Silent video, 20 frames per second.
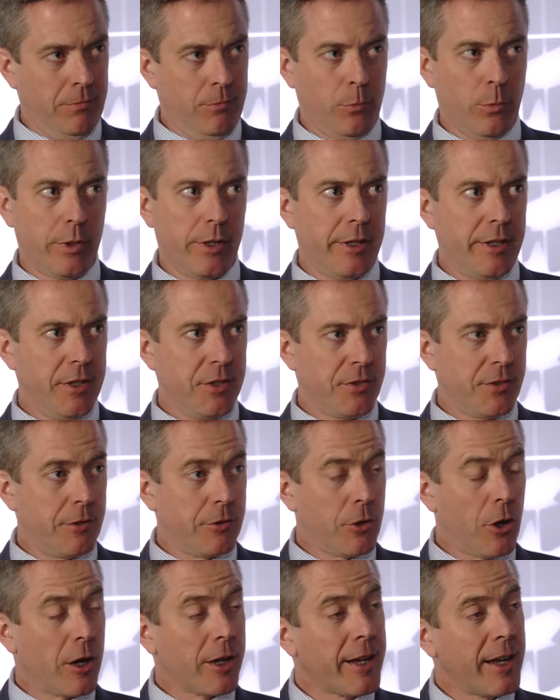what it is they're
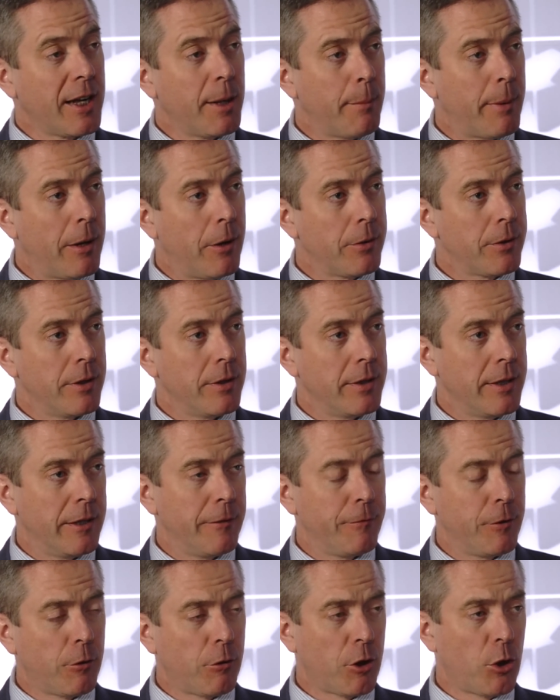talking about. And
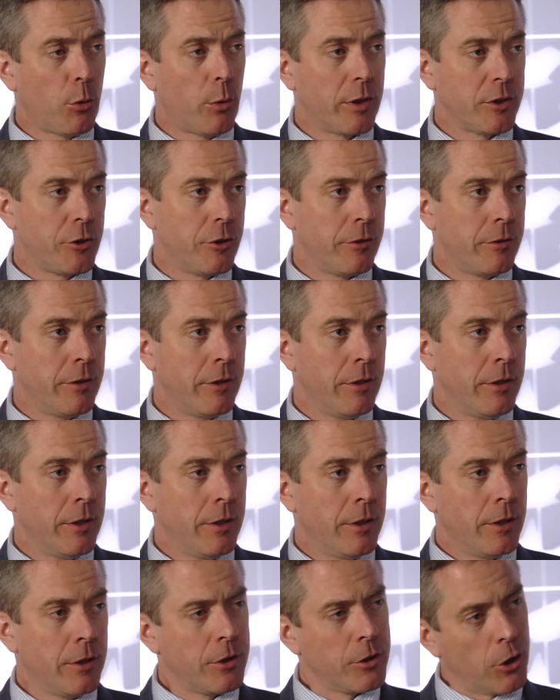if you don't know what you're
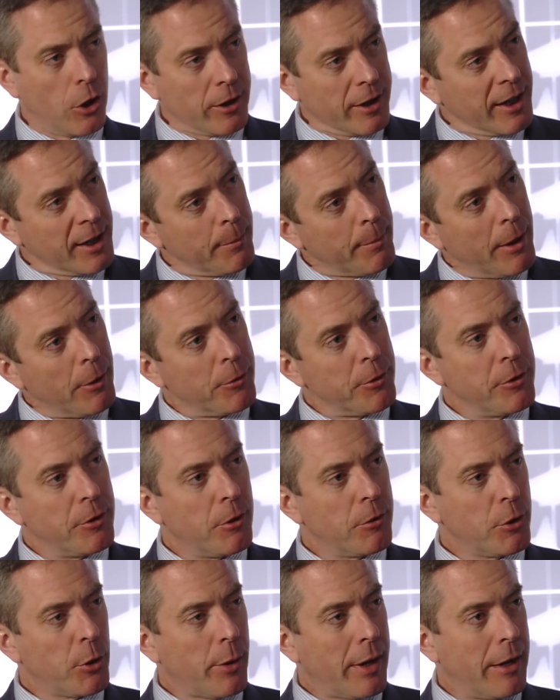talking about, you
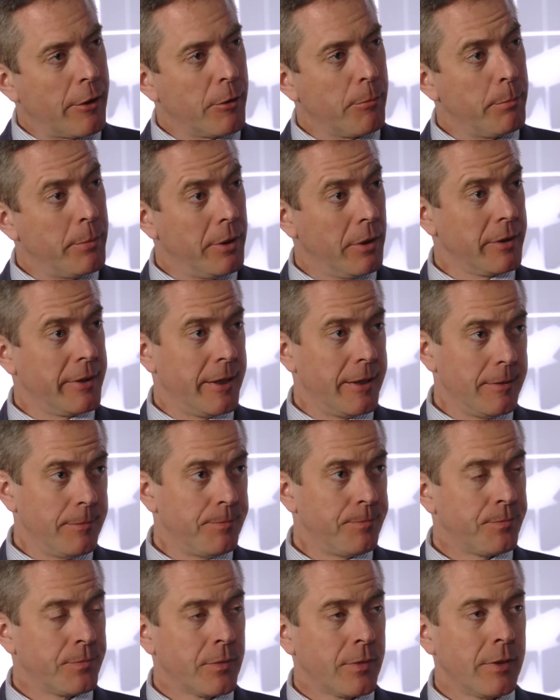don't know how to build it.
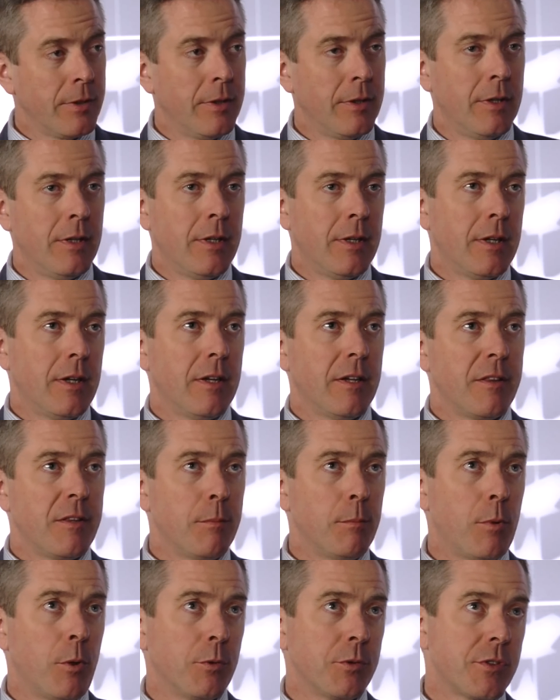
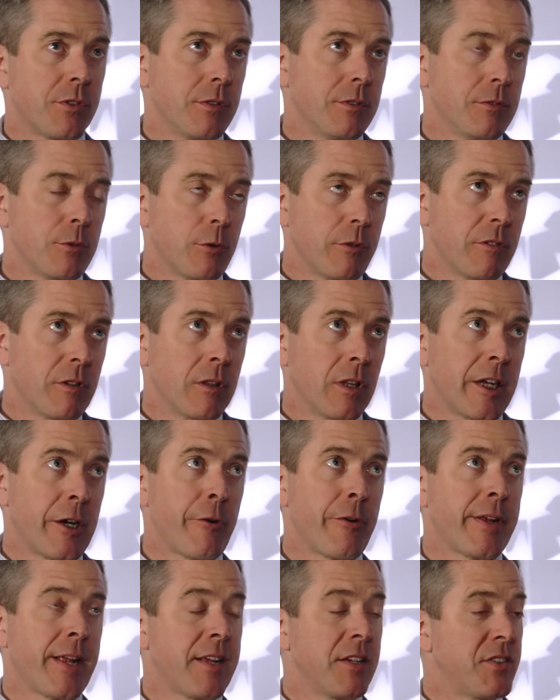The most sort of
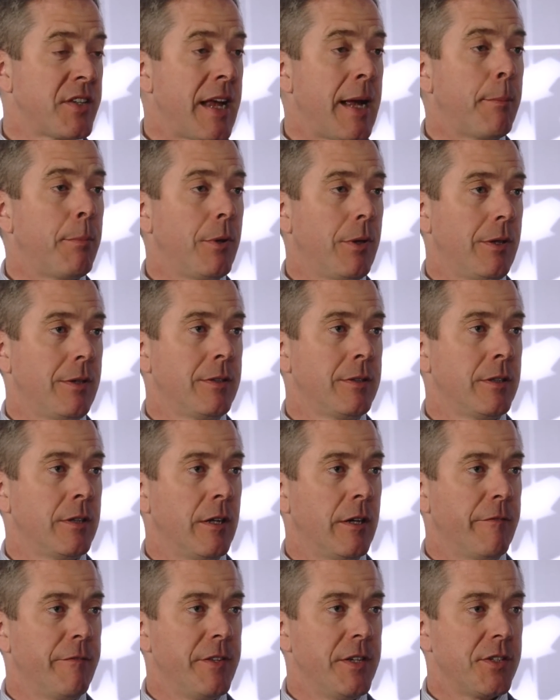glaring example
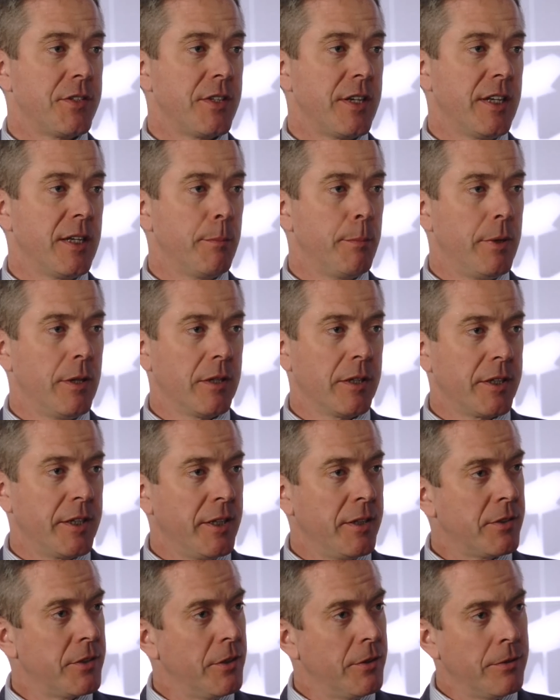of this
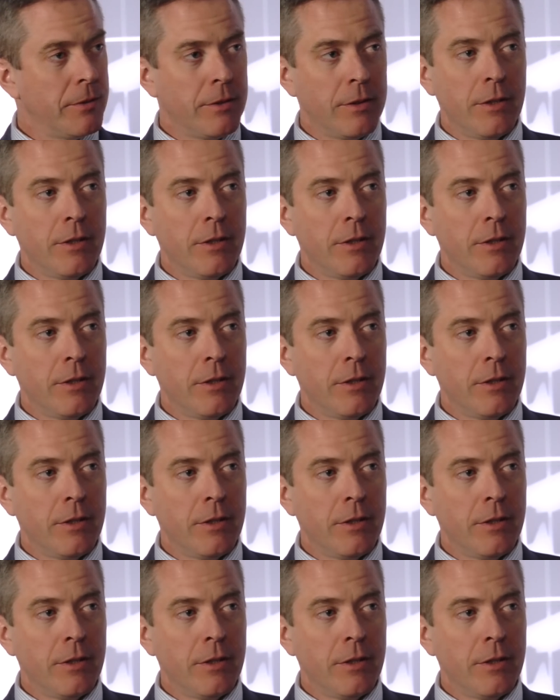inability to